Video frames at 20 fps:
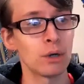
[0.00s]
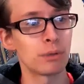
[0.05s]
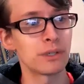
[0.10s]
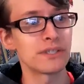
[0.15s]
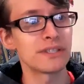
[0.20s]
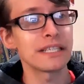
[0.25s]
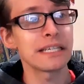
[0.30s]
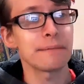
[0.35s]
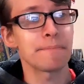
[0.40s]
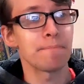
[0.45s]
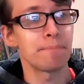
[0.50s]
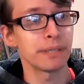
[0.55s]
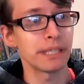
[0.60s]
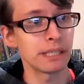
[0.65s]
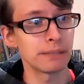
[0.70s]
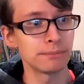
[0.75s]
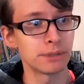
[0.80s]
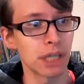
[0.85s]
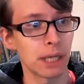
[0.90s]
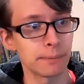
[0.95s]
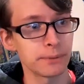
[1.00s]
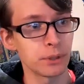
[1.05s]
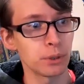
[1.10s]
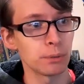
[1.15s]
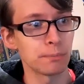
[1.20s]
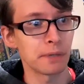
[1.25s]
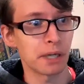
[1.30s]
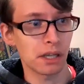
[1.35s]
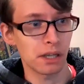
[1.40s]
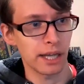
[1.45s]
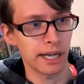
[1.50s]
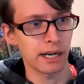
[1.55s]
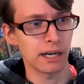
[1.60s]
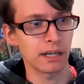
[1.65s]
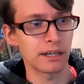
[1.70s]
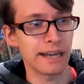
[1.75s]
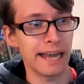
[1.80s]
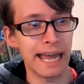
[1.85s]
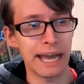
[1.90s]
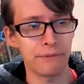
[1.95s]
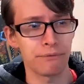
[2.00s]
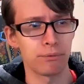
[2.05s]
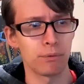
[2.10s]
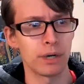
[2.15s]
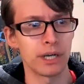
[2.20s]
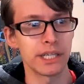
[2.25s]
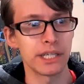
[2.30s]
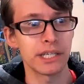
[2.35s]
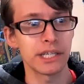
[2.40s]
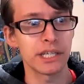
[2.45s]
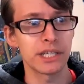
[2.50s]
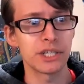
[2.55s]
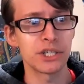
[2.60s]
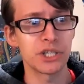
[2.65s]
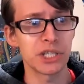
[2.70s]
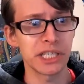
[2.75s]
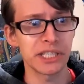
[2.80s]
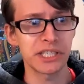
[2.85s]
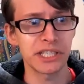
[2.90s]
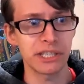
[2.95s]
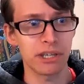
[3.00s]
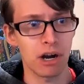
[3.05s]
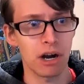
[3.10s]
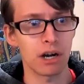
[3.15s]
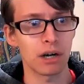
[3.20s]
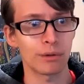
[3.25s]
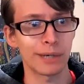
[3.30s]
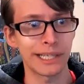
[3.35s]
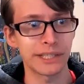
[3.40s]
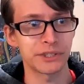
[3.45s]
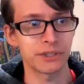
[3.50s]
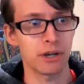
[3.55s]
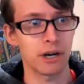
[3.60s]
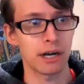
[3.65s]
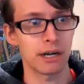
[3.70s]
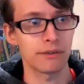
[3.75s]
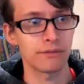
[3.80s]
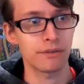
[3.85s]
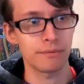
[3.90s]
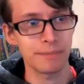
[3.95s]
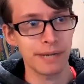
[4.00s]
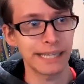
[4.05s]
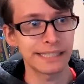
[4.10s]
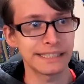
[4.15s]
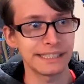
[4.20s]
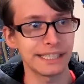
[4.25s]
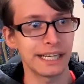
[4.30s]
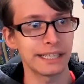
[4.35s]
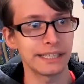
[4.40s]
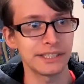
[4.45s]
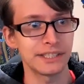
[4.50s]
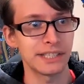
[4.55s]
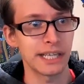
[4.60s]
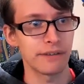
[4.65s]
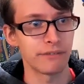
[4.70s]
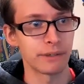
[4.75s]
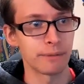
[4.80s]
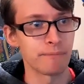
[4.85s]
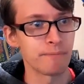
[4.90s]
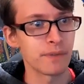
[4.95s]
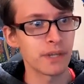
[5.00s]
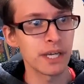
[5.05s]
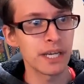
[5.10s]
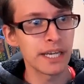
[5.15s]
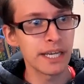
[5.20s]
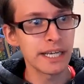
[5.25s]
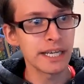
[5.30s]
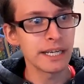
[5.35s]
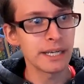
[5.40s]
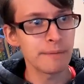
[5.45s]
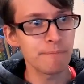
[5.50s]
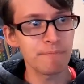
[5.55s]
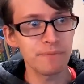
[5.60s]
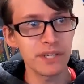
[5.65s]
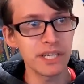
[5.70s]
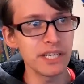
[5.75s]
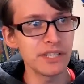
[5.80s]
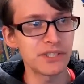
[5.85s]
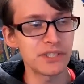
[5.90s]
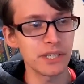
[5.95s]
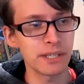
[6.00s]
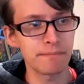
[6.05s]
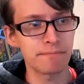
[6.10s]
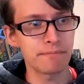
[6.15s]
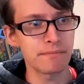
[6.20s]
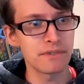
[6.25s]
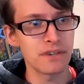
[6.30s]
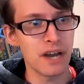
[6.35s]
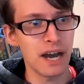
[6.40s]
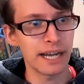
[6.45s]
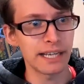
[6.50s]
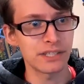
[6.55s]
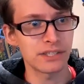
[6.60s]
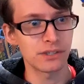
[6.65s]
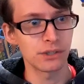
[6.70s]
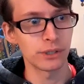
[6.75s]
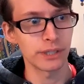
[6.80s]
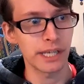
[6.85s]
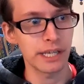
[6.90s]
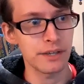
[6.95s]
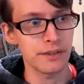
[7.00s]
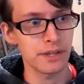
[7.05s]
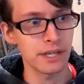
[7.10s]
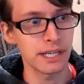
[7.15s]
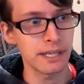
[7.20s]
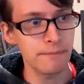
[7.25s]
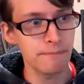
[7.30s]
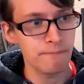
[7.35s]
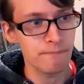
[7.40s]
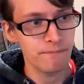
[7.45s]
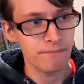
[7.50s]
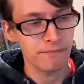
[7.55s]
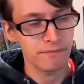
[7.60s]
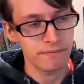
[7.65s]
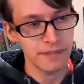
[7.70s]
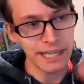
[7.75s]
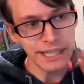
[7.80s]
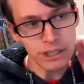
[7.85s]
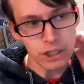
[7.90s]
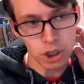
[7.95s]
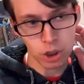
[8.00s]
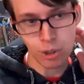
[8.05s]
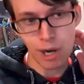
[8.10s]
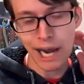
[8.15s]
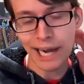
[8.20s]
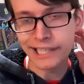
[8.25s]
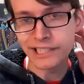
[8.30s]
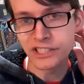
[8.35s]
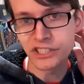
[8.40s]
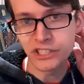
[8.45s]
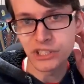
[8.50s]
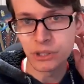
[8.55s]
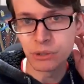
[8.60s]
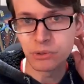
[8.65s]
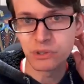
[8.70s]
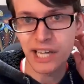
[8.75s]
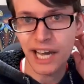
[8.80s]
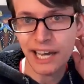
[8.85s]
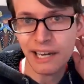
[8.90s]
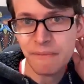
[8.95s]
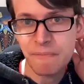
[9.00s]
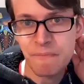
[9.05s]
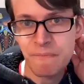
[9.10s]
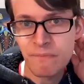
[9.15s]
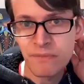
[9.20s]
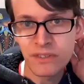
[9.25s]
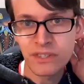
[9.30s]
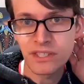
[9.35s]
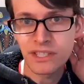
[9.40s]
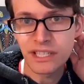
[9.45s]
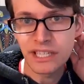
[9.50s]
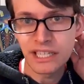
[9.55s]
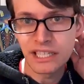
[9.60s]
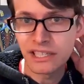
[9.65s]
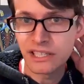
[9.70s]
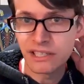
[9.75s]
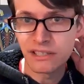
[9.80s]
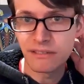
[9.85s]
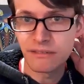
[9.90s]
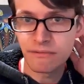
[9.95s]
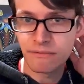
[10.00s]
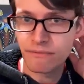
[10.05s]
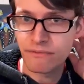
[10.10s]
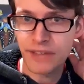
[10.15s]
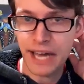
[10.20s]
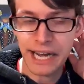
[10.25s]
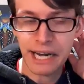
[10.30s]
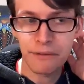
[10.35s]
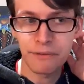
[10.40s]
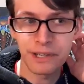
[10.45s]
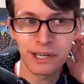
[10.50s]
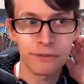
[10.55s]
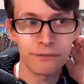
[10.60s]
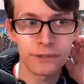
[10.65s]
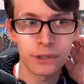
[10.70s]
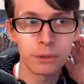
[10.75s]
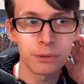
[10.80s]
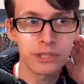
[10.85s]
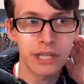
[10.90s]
was the BMW McLaren F1 GTR race car from 1997. It's a nice-looking thing. They tried to use that in that event a few